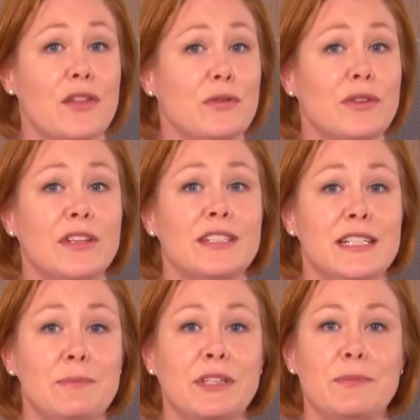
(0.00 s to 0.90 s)
Through the
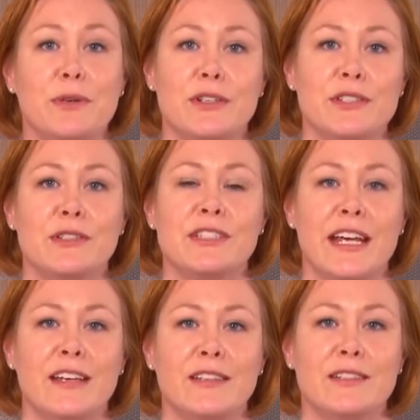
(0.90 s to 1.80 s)
deeply personal
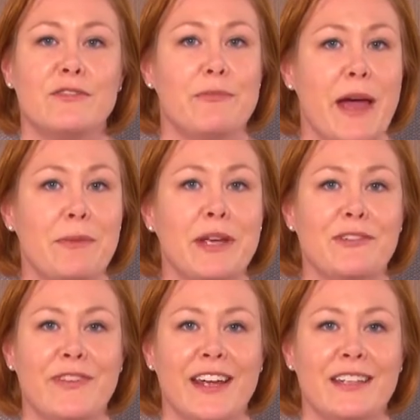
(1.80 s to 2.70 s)
tales of
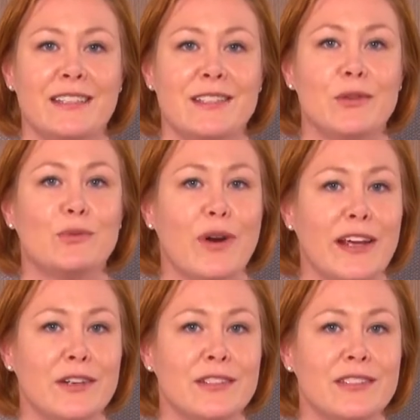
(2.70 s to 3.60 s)
Batman fans,
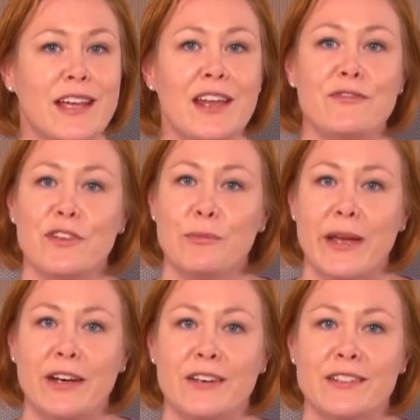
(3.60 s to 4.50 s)
writers, and
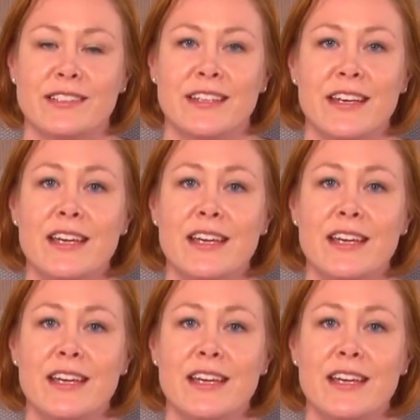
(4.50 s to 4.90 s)
filmmakers,